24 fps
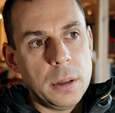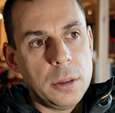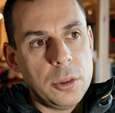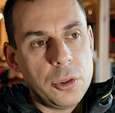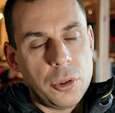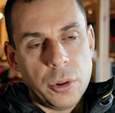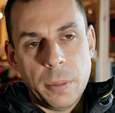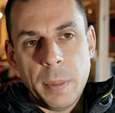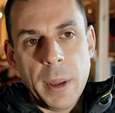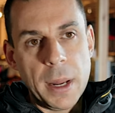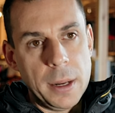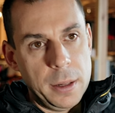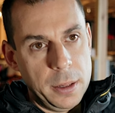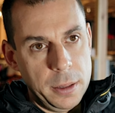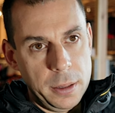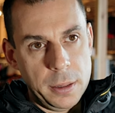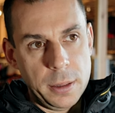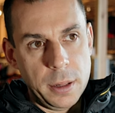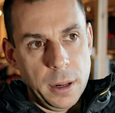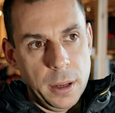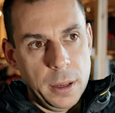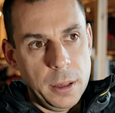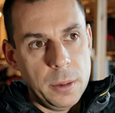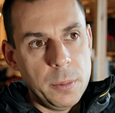
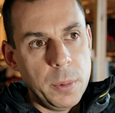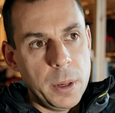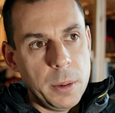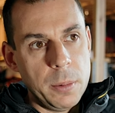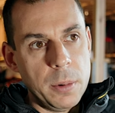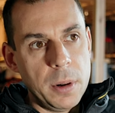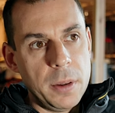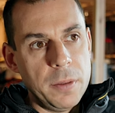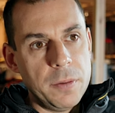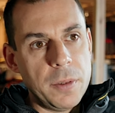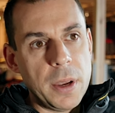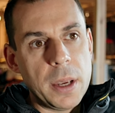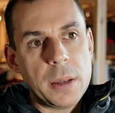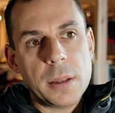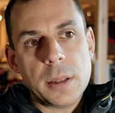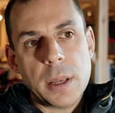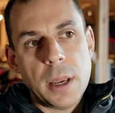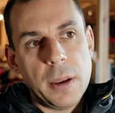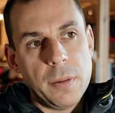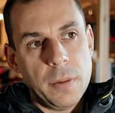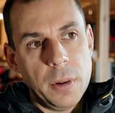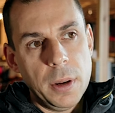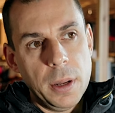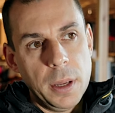tremendously. We will invest
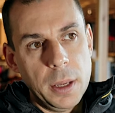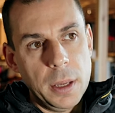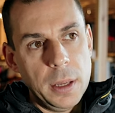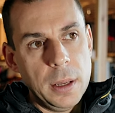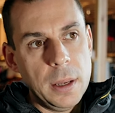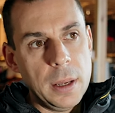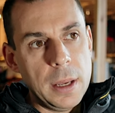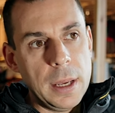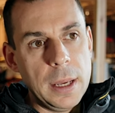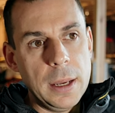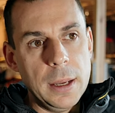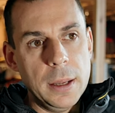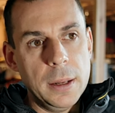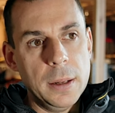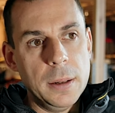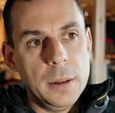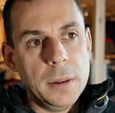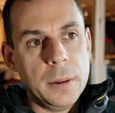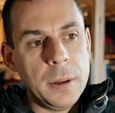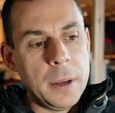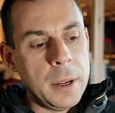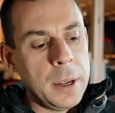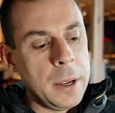heavily in